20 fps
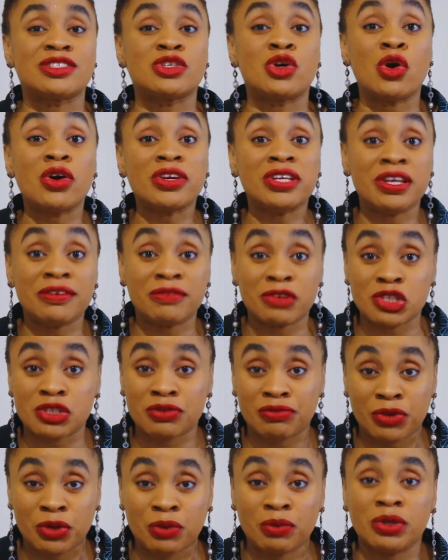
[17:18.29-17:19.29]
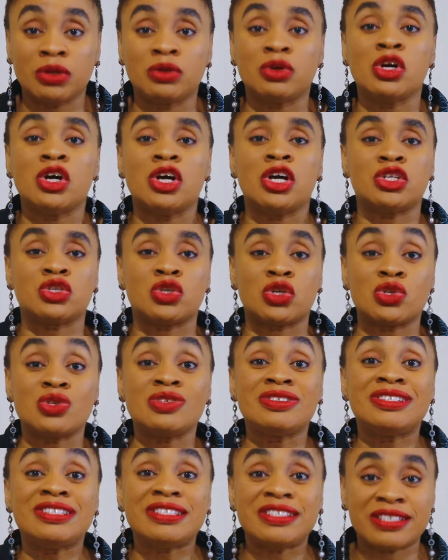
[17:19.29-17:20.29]
God gave us free will to
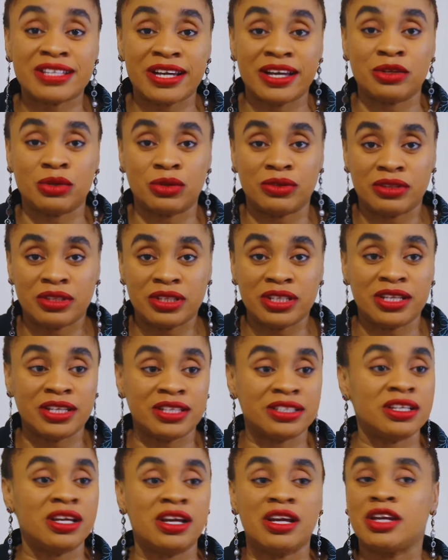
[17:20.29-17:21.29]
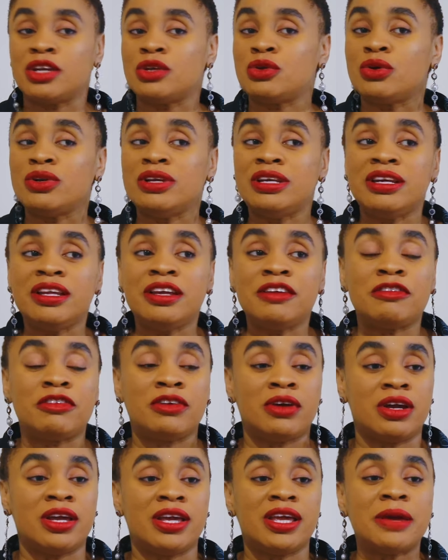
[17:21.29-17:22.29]
also decide on things. You don't leave
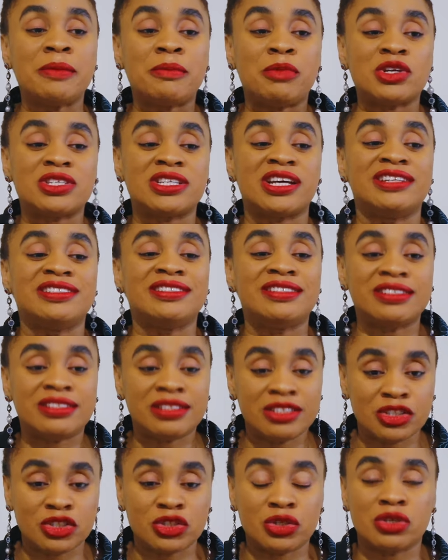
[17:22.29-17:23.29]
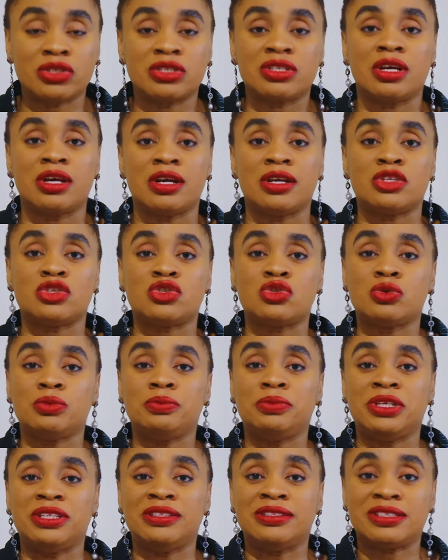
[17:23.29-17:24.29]
important decisions to
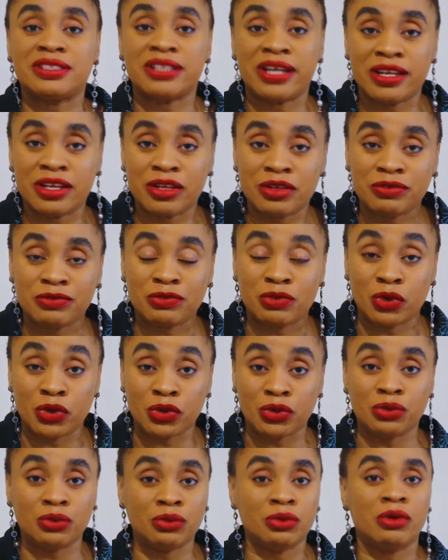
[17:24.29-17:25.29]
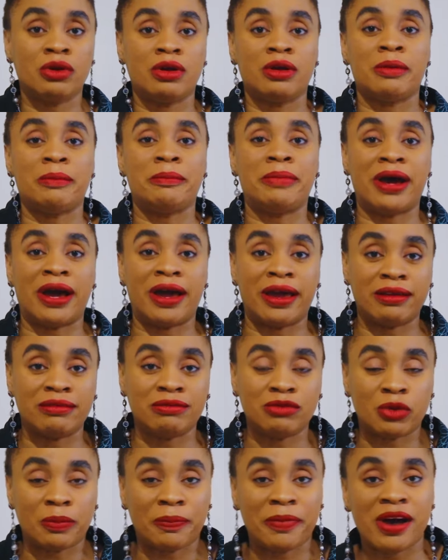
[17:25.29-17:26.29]
be decided for you by
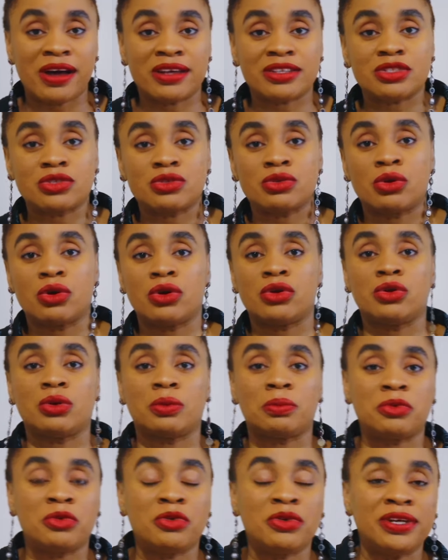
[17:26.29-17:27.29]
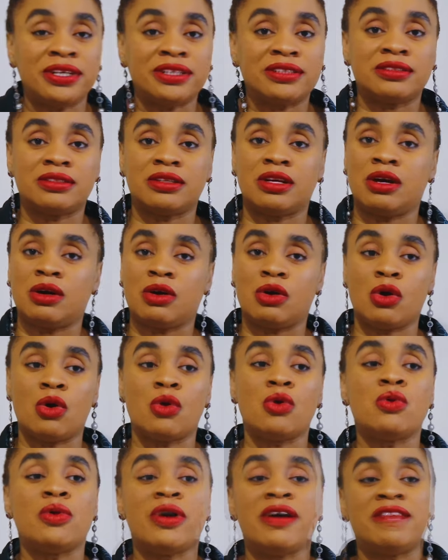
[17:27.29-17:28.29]
pastor, your priest, or
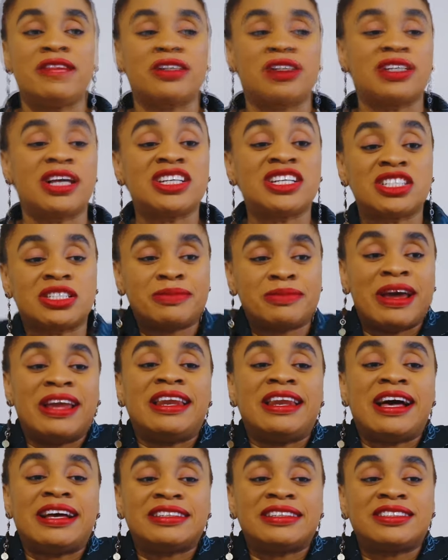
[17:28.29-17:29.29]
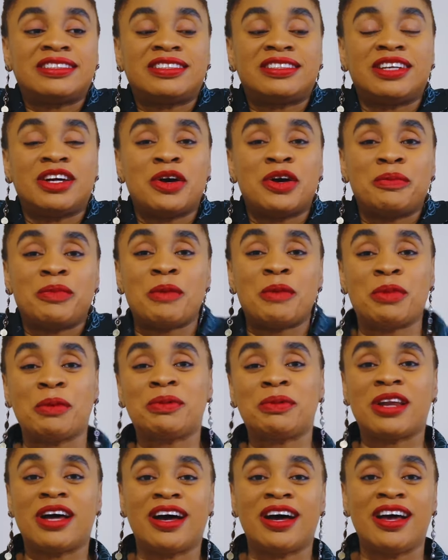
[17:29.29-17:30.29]
whoever. That's just my last
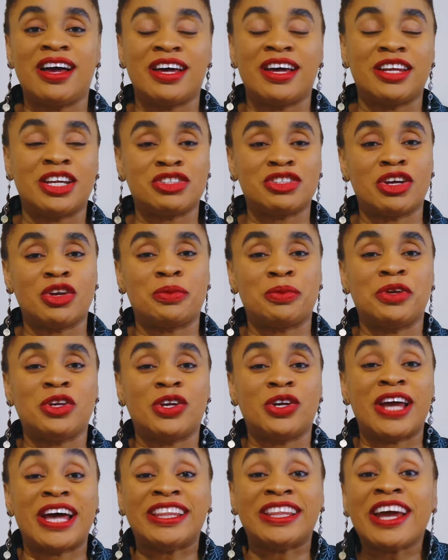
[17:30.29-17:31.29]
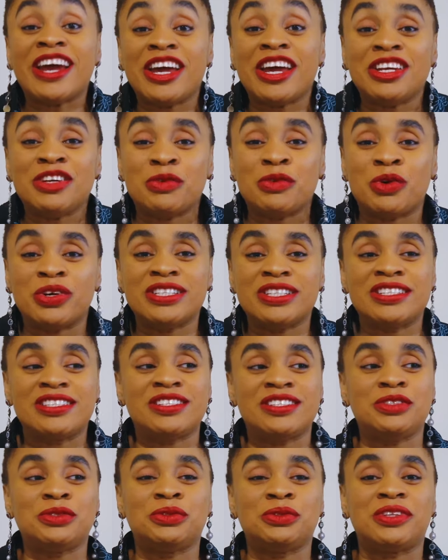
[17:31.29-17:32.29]
unpopular Nigerian opinion. Are there any ones
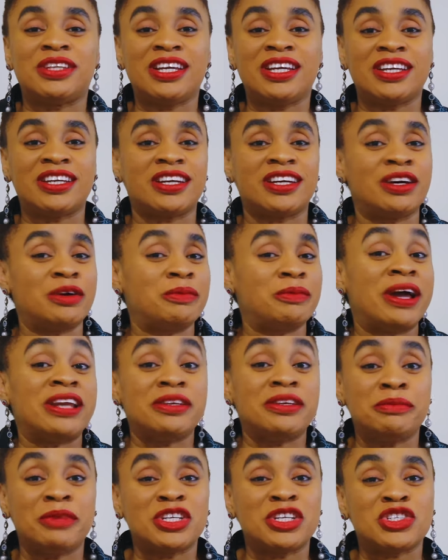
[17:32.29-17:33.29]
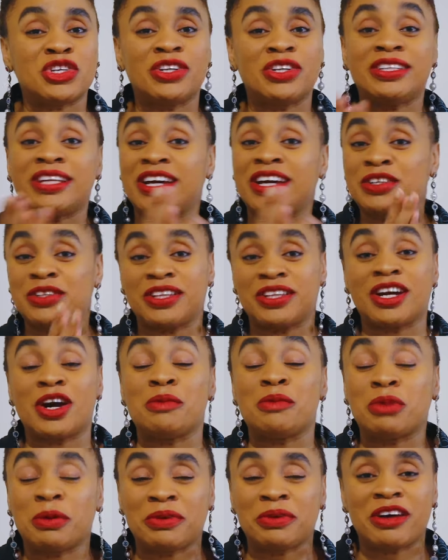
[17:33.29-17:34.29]
you think I didn't mention that you think
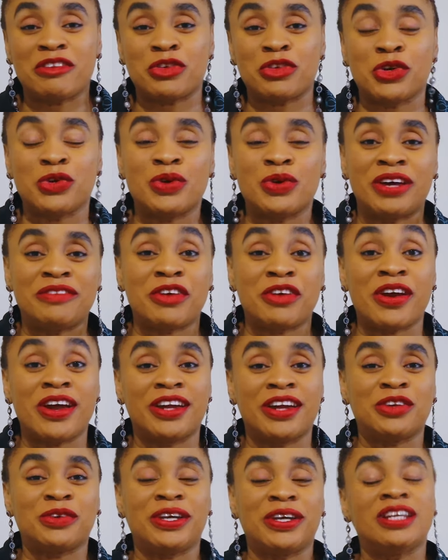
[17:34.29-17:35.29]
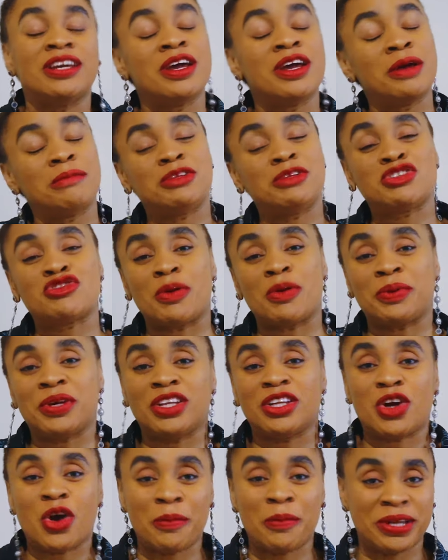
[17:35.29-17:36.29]
are popular for you and very annoying? Please drop it in
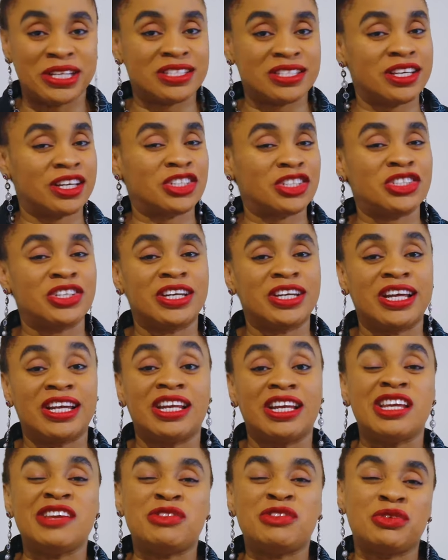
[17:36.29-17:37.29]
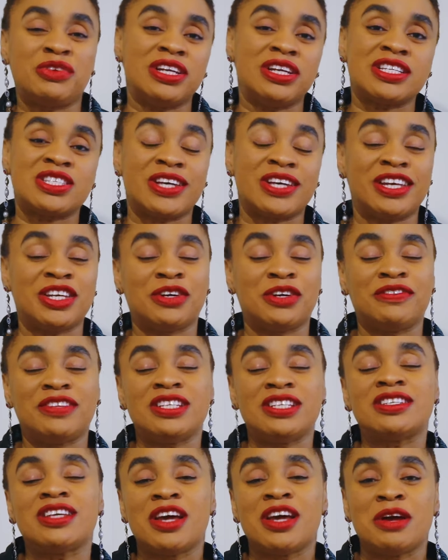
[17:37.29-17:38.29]
the comment section. And then if you relate to any of
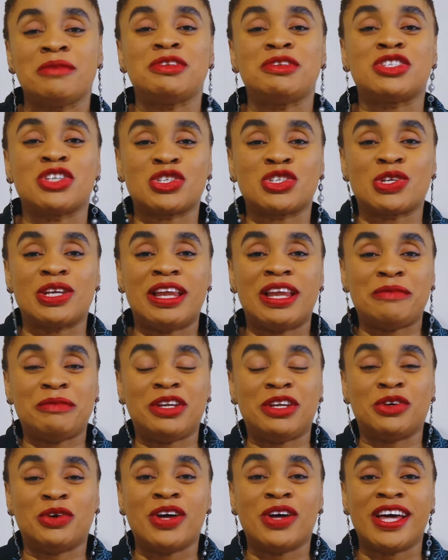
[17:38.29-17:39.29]
these, please also let me know.